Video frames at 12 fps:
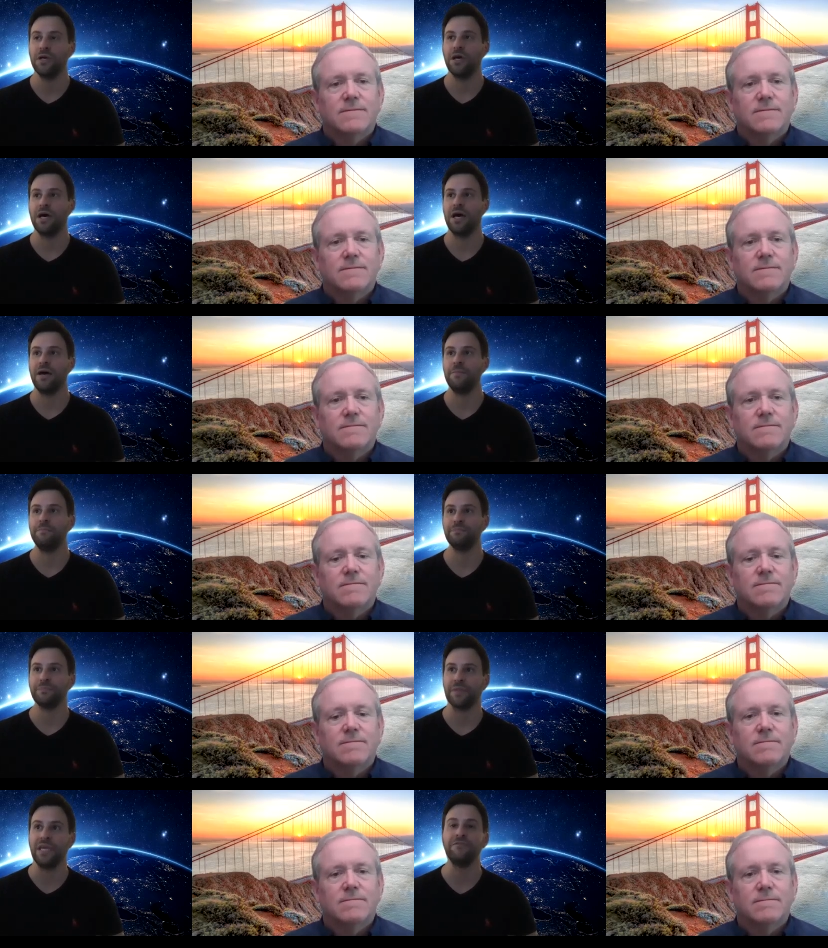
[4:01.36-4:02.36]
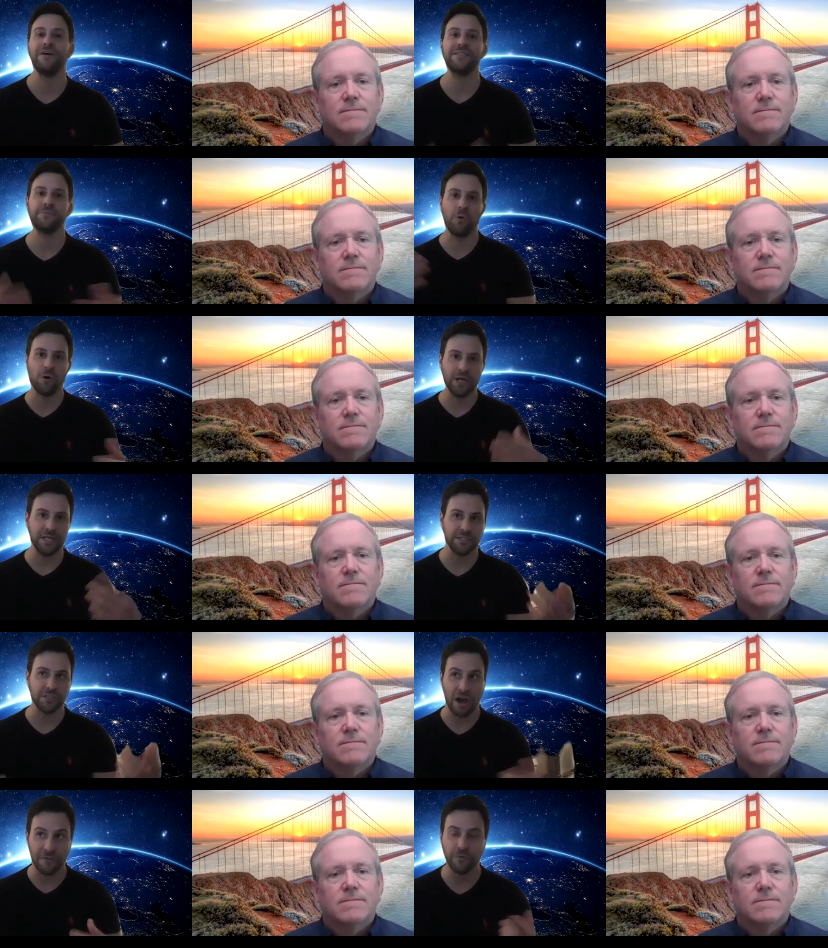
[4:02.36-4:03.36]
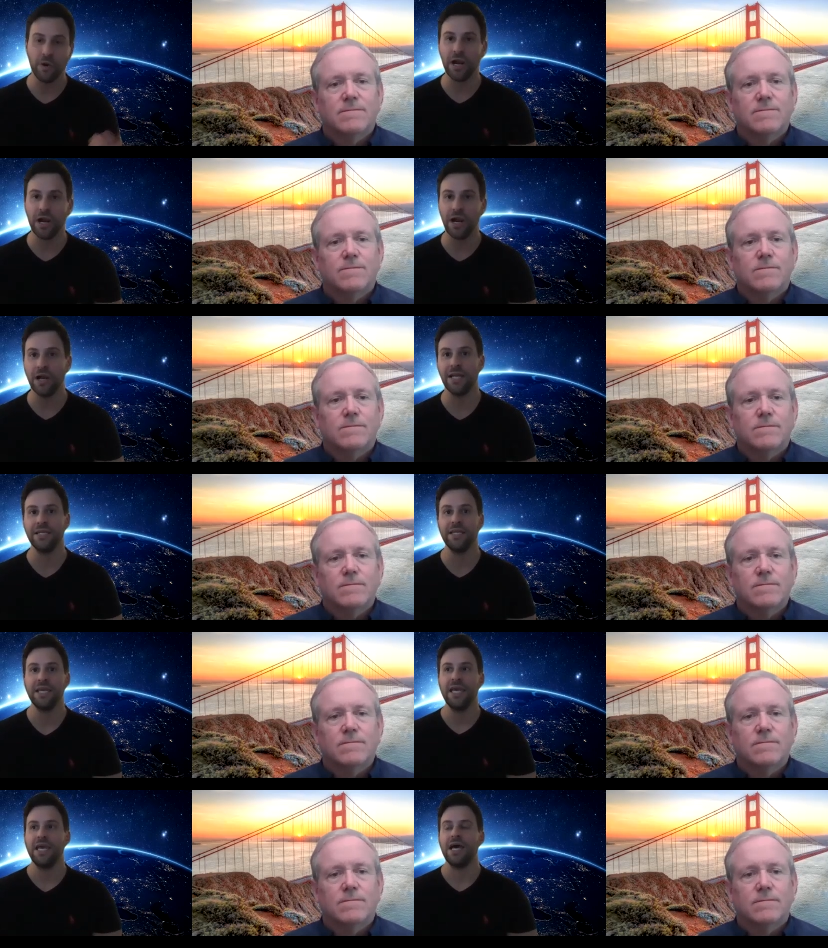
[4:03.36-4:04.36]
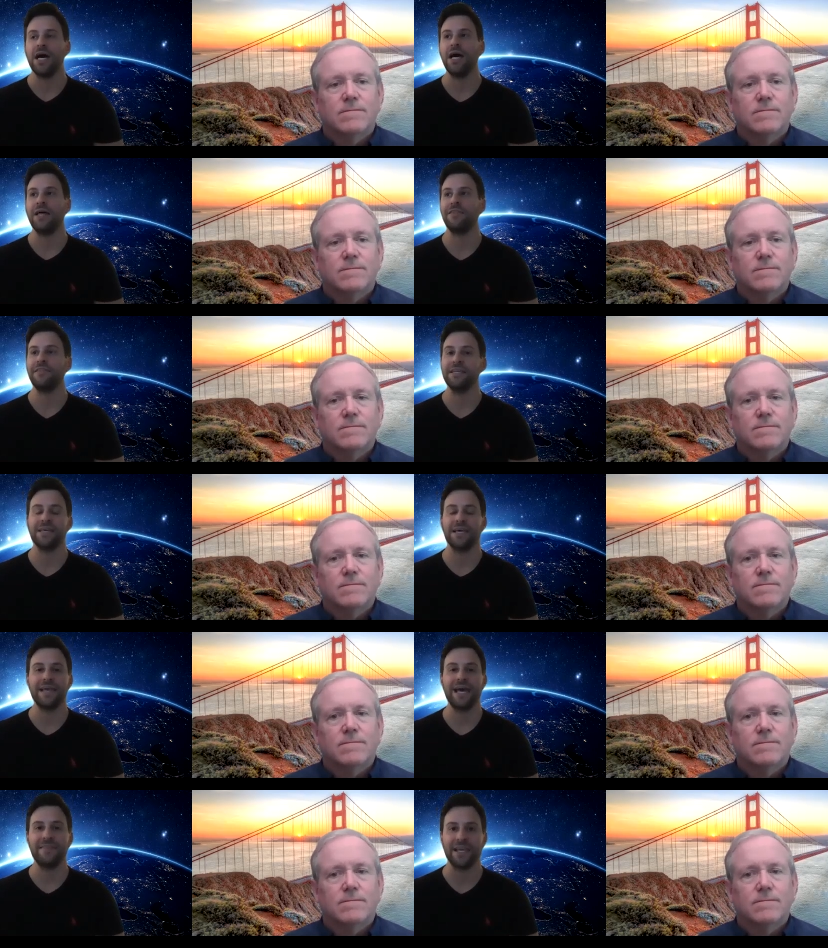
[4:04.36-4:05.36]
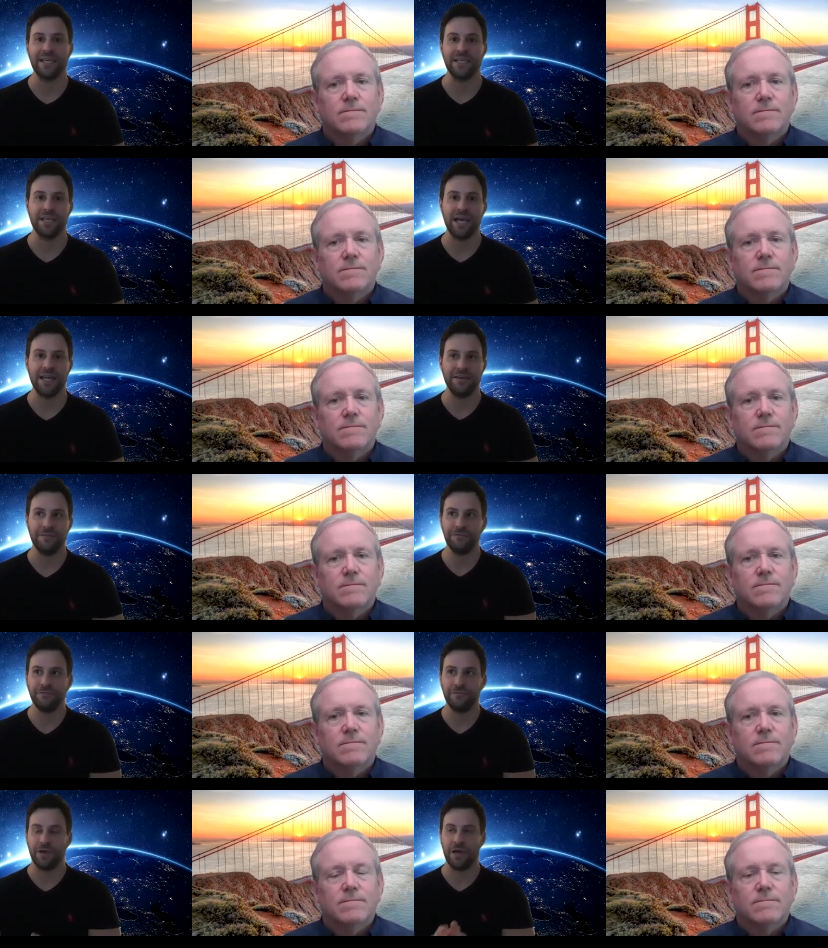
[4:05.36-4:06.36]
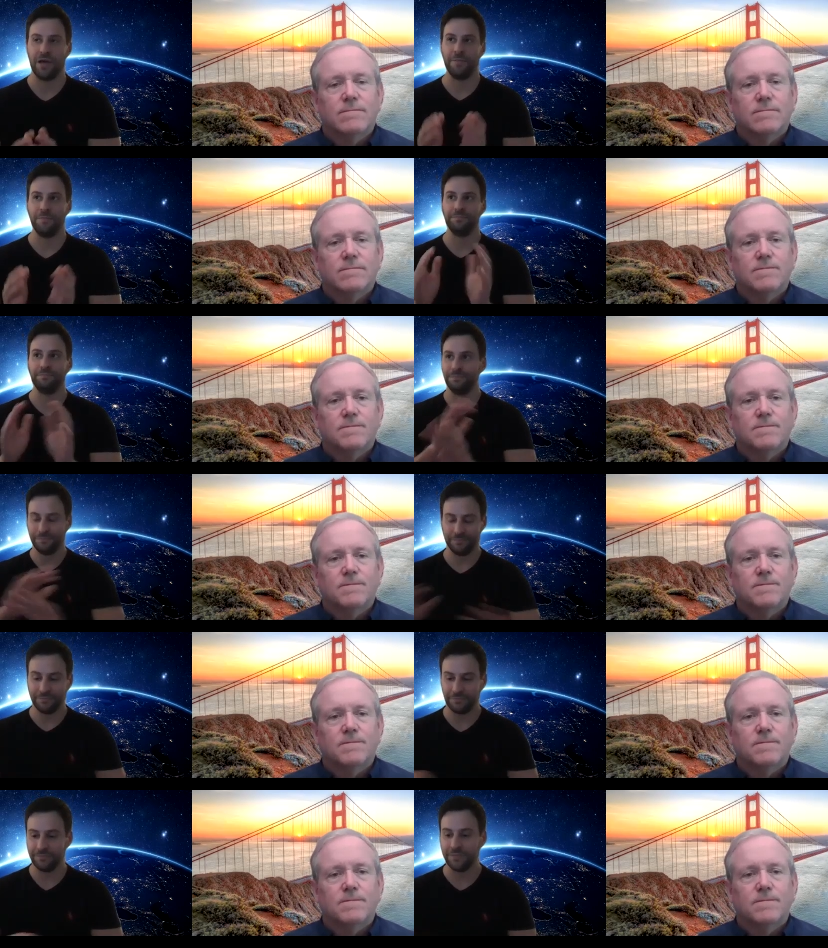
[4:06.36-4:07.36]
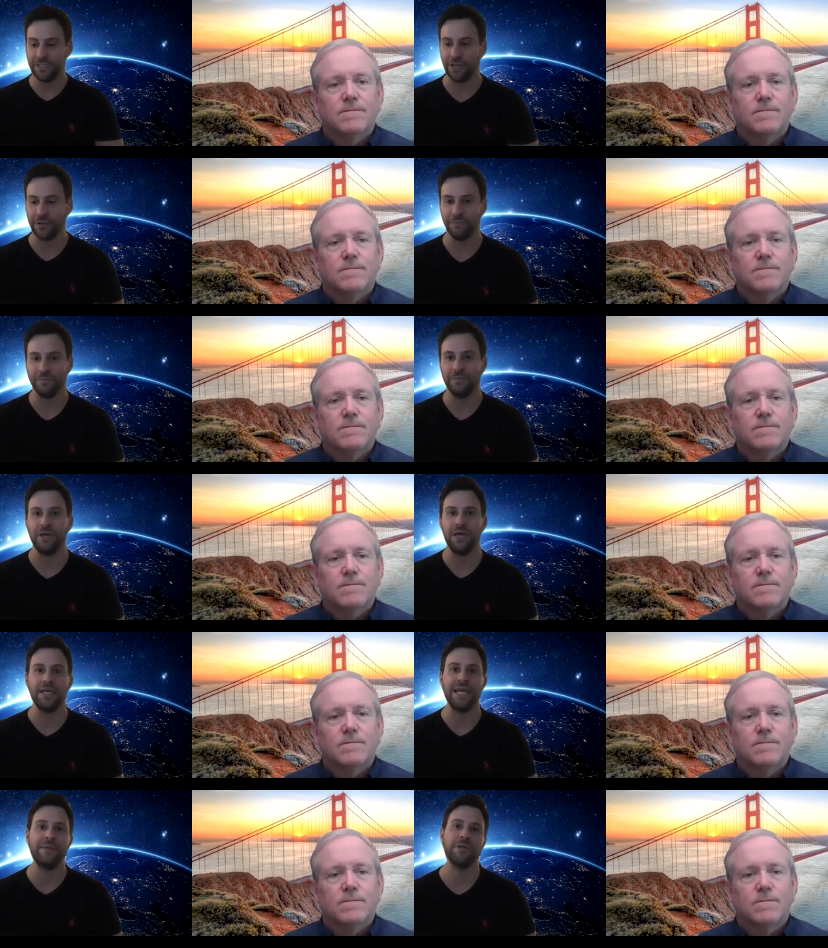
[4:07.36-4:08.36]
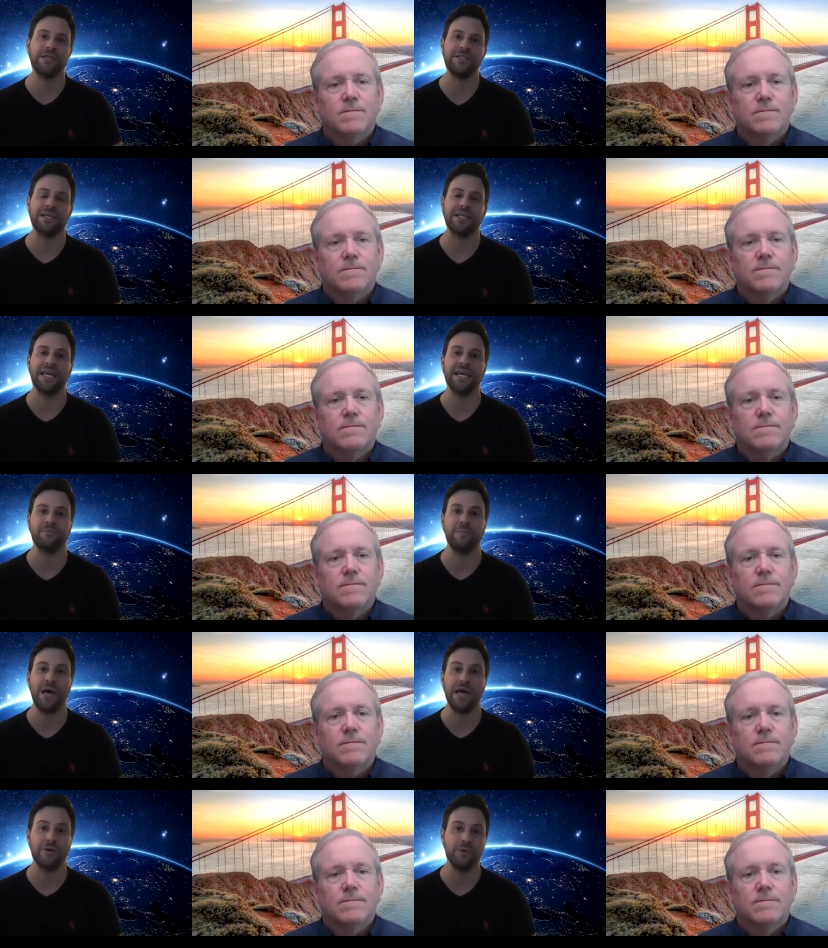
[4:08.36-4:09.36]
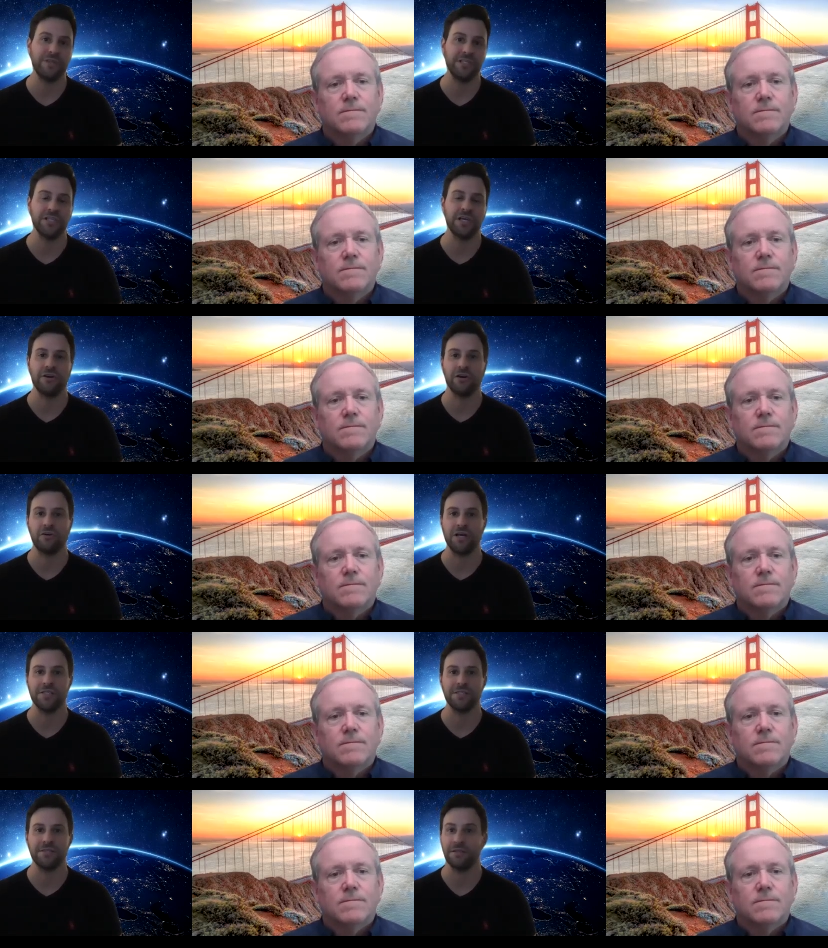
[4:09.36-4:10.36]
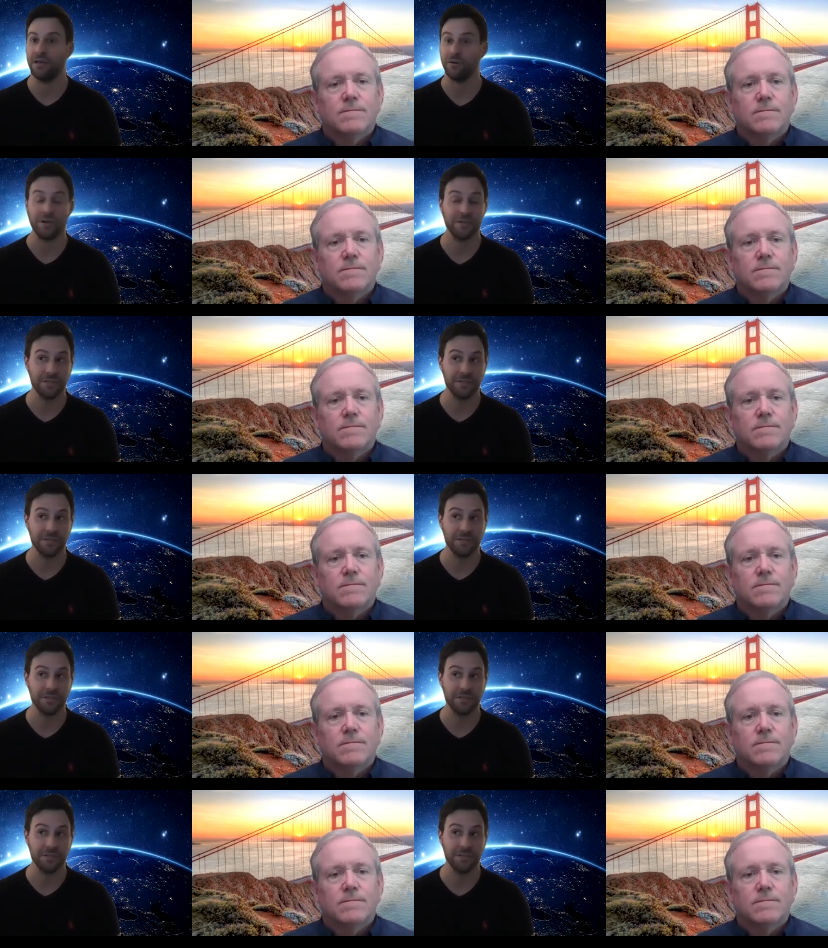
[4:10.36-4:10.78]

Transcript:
Speaker 1: um, invest more in software and uh, things like that that can kind of um, you know enable us to connect better with each other across across the